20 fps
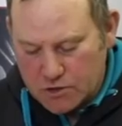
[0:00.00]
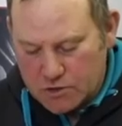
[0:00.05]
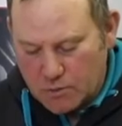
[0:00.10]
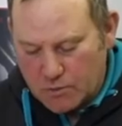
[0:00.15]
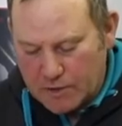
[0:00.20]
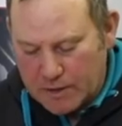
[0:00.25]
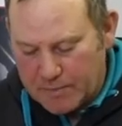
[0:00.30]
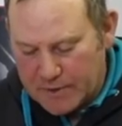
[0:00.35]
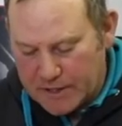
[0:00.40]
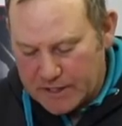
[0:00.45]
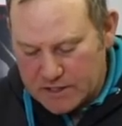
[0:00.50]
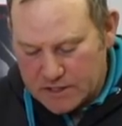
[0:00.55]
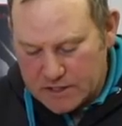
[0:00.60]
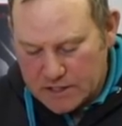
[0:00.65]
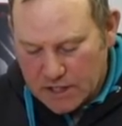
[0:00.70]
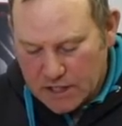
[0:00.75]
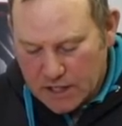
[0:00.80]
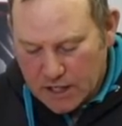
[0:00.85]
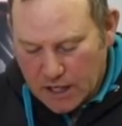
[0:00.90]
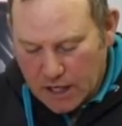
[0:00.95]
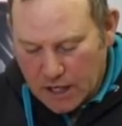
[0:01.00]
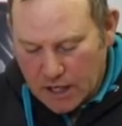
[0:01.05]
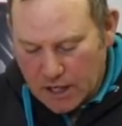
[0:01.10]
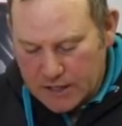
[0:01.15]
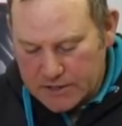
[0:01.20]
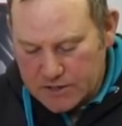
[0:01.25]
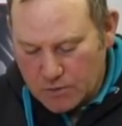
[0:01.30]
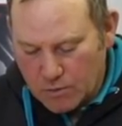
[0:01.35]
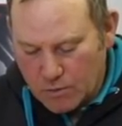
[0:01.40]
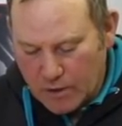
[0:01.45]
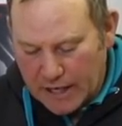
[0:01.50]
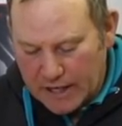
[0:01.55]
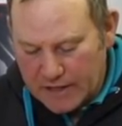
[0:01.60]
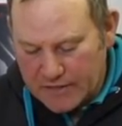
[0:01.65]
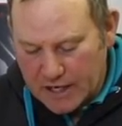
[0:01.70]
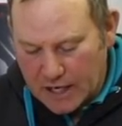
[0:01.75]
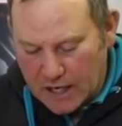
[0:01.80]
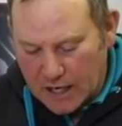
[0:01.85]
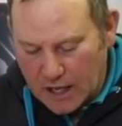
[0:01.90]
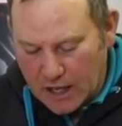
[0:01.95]
just the whippings. I like to
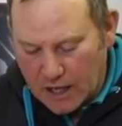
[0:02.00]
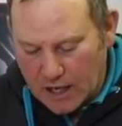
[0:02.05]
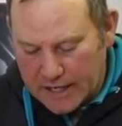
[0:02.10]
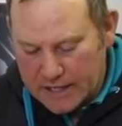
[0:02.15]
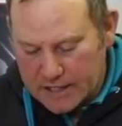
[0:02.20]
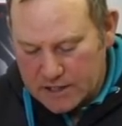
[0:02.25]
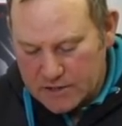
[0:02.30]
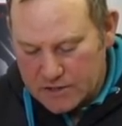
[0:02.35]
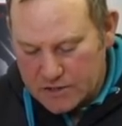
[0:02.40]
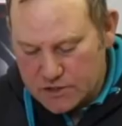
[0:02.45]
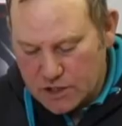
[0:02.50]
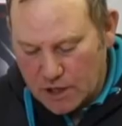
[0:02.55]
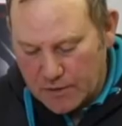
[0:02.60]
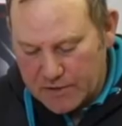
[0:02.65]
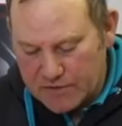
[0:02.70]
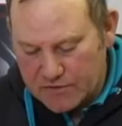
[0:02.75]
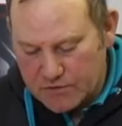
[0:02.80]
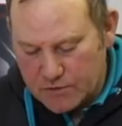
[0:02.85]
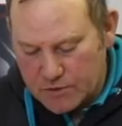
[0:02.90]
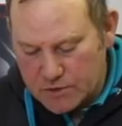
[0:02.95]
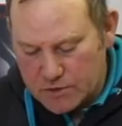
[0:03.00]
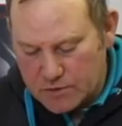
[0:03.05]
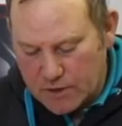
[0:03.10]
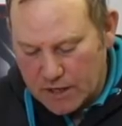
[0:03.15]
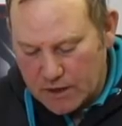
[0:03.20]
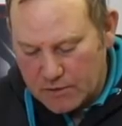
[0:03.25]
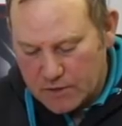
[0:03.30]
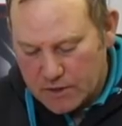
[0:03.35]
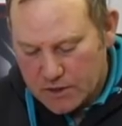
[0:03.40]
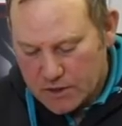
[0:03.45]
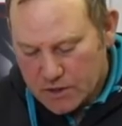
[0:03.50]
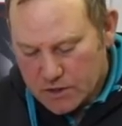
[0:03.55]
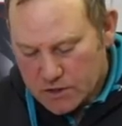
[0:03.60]
wet the line that's going through as well.